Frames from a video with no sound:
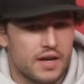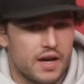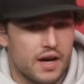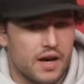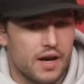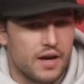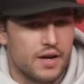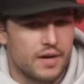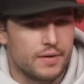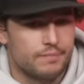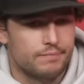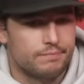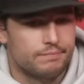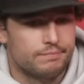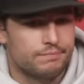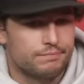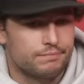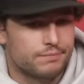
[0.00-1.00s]

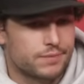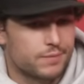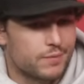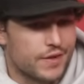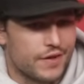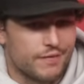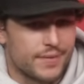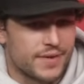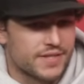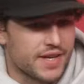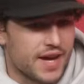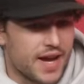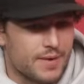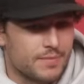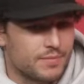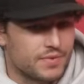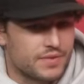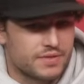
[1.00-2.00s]
um, there have been
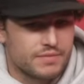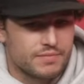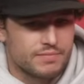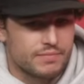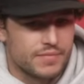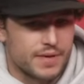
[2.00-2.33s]
times